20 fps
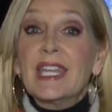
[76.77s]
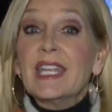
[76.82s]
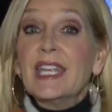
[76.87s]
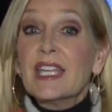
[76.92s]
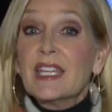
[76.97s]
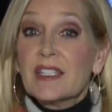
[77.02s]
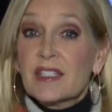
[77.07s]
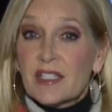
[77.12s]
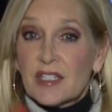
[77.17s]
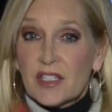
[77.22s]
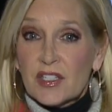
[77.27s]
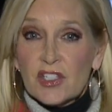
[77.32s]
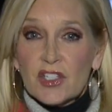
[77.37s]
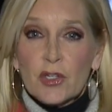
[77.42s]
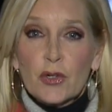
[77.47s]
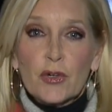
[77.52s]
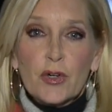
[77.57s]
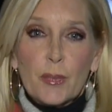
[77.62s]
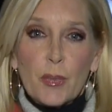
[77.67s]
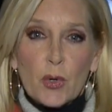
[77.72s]
He is
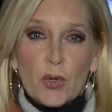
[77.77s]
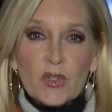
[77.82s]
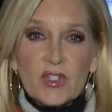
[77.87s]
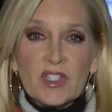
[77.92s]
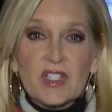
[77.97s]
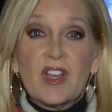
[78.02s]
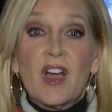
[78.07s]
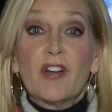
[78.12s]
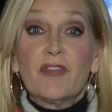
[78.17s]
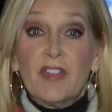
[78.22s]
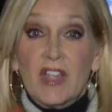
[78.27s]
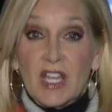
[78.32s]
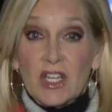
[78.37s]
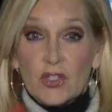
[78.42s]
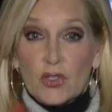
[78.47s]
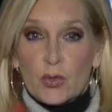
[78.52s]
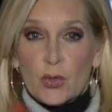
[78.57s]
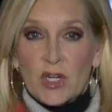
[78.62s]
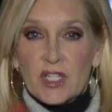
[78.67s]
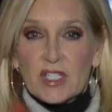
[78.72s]
considered a person of
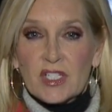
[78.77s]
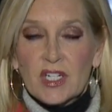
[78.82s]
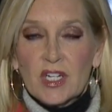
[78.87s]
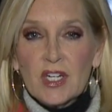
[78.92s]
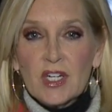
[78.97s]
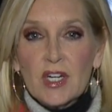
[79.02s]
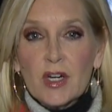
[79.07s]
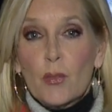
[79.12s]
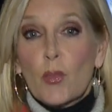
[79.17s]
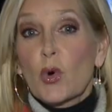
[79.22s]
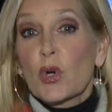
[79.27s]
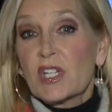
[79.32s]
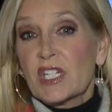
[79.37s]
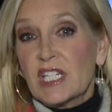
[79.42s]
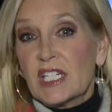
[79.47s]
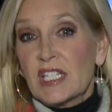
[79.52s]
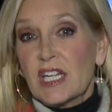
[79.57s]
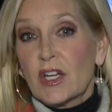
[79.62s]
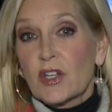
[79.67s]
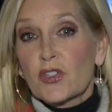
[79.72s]
interest. More
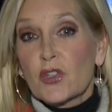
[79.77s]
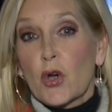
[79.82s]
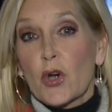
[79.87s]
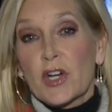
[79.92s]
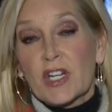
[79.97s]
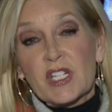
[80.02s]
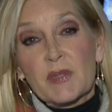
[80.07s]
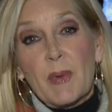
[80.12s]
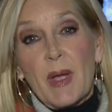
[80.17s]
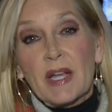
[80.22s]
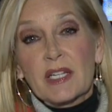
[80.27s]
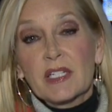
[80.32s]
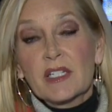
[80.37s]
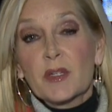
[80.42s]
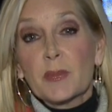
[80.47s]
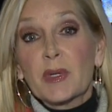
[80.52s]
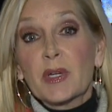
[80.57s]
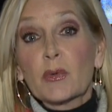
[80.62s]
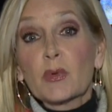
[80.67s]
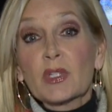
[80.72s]
details are
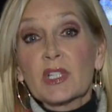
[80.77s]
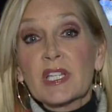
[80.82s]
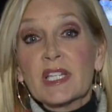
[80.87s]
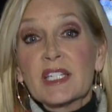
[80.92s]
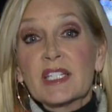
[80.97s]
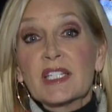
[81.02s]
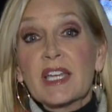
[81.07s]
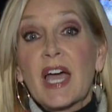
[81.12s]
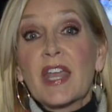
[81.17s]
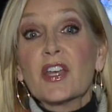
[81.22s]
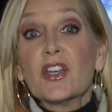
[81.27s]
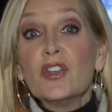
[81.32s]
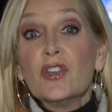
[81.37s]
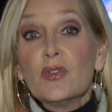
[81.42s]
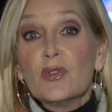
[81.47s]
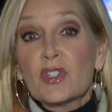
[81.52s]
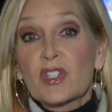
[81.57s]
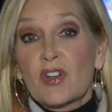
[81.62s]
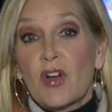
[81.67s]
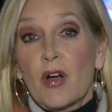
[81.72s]
expected to be released at a
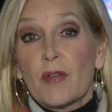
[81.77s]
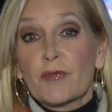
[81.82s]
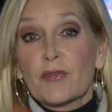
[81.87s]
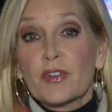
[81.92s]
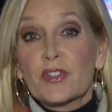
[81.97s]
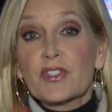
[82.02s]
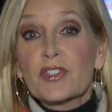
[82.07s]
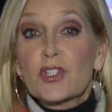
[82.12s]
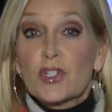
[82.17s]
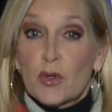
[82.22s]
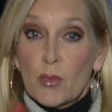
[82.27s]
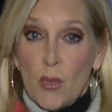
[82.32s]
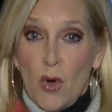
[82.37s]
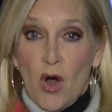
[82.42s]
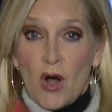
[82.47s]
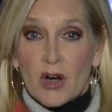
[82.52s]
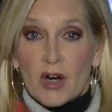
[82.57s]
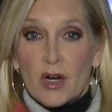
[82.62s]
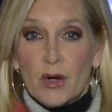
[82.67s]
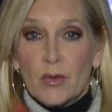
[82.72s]
news conference
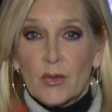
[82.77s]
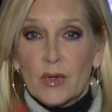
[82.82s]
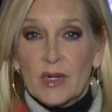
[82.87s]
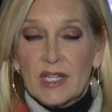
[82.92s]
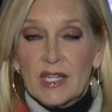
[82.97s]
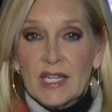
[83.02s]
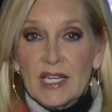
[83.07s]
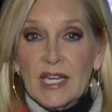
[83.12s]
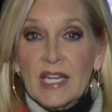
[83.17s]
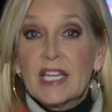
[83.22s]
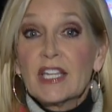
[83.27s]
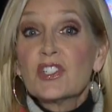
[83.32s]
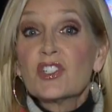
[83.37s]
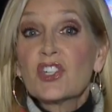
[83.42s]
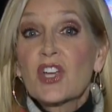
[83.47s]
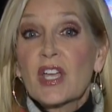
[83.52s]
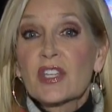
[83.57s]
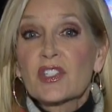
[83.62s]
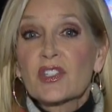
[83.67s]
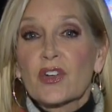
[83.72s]
tomorrow.
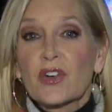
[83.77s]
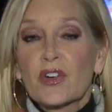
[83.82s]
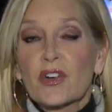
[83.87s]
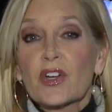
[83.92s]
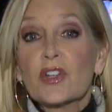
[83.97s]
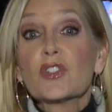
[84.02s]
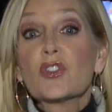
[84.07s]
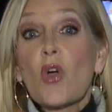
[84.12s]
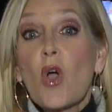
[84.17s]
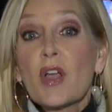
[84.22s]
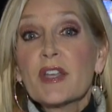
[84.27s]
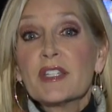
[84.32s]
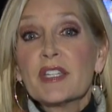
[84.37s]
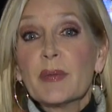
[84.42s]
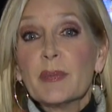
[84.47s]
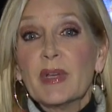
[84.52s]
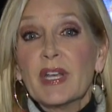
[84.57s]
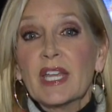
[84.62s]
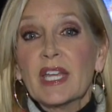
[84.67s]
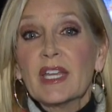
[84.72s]
In Chester, Dawn
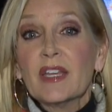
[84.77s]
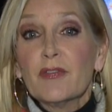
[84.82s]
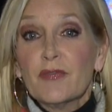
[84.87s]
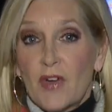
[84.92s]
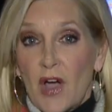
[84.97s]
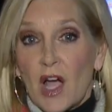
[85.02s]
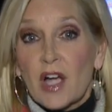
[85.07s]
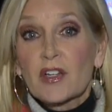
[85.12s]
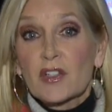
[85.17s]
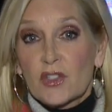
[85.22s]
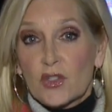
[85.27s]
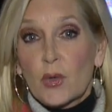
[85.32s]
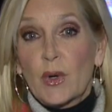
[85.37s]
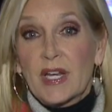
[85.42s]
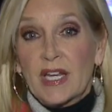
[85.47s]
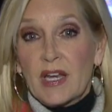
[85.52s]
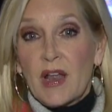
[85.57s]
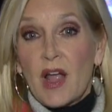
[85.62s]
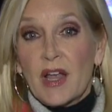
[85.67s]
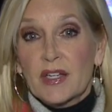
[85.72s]
Timoney, Fox
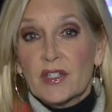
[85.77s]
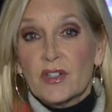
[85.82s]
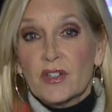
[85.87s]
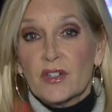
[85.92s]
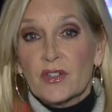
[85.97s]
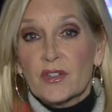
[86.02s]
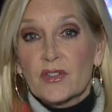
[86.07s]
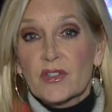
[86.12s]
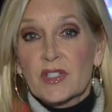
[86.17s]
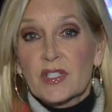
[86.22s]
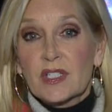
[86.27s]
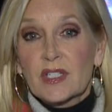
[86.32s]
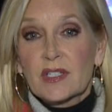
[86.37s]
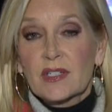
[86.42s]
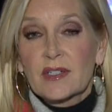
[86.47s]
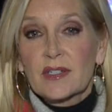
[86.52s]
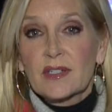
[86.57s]
29 News.